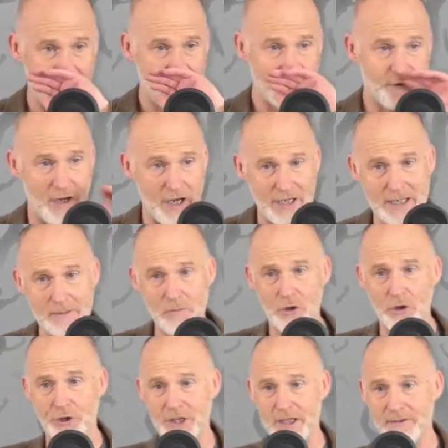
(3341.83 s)
Friday
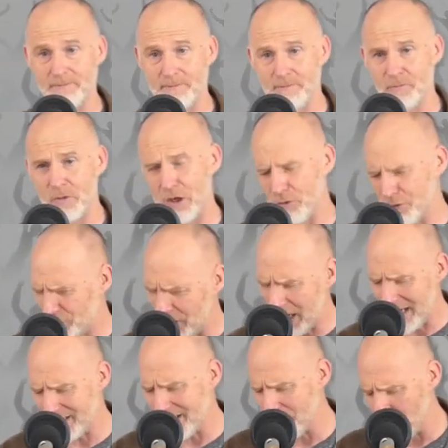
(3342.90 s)
morning, well,
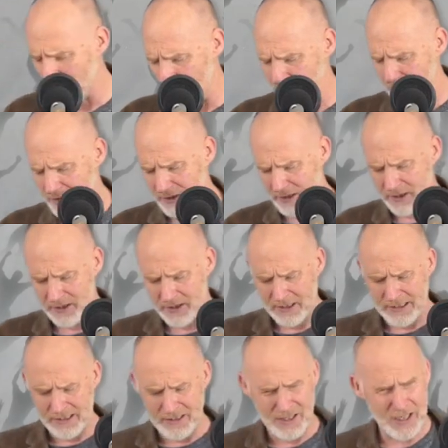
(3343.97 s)
Saturday morning,
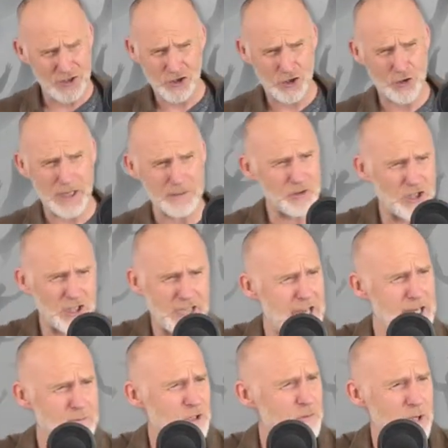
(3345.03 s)
this scripture
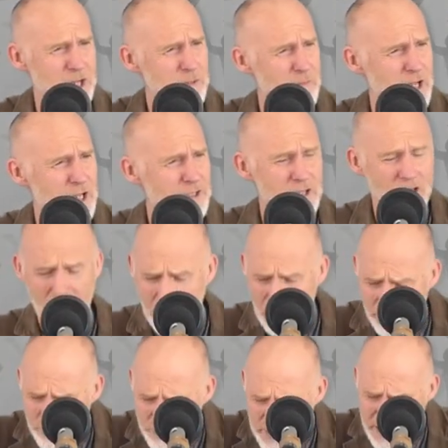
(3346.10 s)
came to my mind.
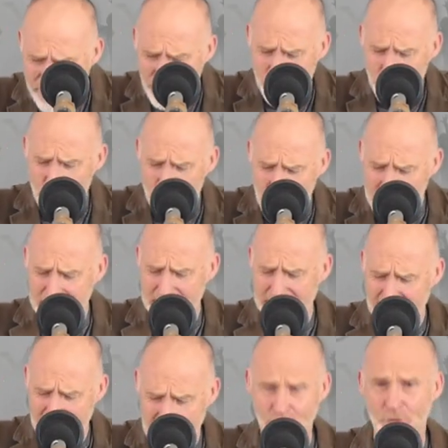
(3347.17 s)
I've never
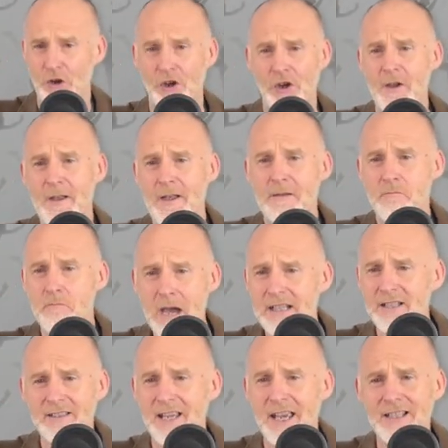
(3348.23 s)
really ever
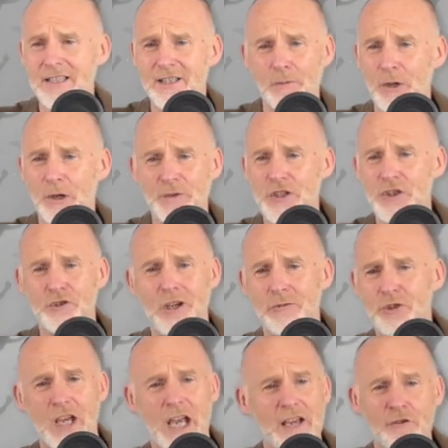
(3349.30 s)
meditated upon this
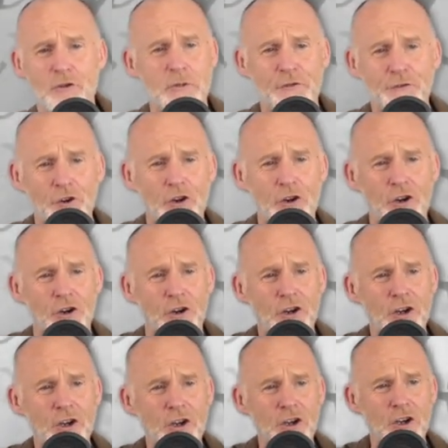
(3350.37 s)
scripture ever before.
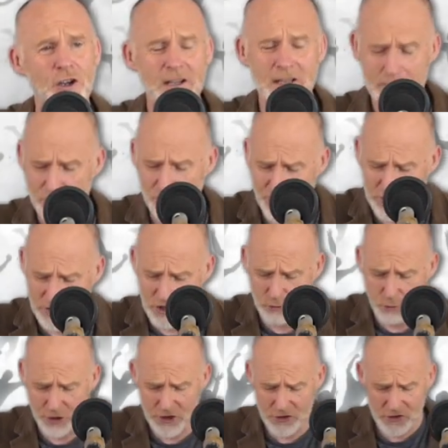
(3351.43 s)
But this
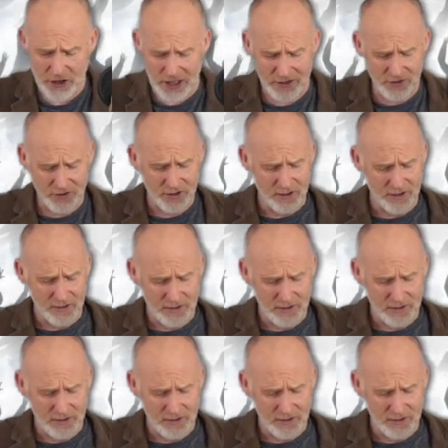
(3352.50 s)
is what it says.